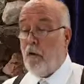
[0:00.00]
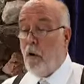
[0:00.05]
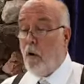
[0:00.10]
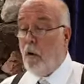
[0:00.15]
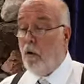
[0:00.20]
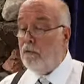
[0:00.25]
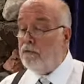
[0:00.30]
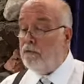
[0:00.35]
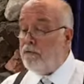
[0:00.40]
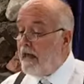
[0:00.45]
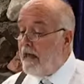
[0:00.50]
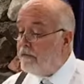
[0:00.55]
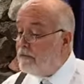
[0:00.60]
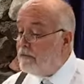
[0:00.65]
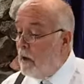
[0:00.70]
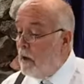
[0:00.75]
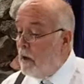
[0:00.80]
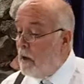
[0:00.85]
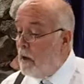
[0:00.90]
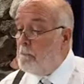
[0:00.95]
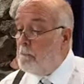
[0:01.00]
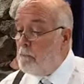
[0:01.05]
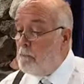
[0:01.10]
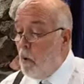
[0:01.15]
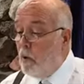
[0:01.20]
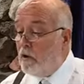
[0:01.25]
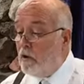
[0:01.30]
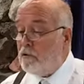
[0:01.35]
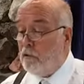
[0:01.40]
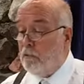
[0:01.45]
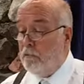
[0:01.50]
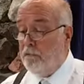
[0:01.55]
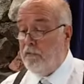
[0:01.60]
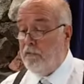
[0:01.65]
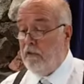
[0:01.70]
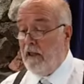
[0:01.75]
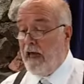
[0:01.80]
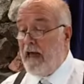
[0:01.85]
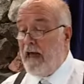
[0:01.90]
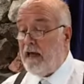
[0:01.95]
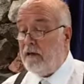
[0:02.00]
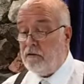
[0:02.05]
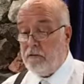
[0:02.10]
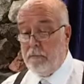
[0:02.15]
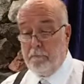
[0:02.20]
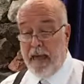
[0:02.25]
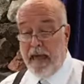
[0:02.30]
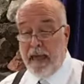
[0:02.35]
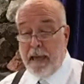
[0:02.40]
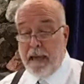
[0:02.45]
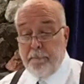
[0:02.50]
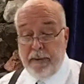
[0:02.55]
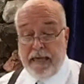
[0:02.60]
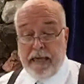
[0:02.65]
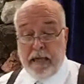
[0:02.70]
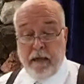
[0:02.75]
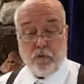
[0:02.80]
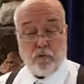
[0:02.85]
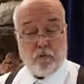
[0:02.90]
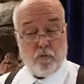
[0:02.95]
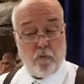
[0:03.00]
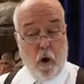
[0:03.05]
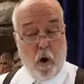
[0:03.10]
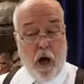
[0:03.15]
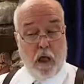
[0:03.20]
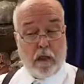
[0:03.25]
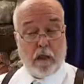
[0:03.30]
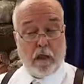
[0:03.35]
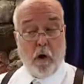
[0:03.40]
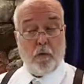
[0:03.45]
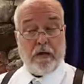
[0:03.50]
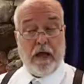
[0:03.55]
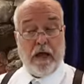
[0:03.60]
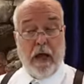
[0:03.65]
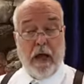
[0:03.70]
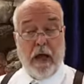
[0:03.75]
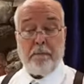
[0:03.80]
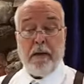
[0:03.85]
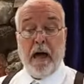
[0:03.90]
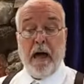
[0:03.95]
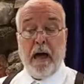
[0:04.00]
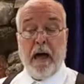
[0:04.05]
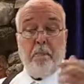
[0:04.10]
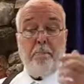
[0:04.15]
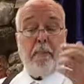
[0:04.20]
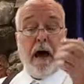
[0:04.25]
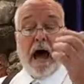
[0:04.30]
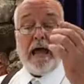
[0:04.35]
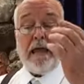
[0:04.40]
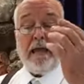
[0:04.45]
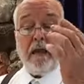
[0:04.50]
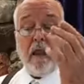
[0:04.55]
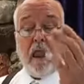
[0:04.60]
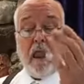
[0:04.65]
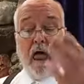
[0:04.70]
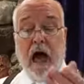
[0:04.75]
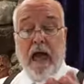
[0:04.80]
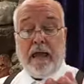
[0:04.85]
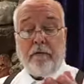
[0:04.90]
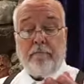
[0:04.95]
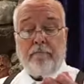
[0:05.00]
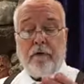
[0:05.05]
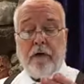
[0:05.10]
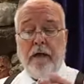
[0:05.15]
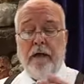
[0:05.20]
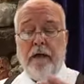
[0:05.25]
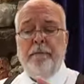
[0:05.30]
so that the mortal flesh may be swallowed up by life.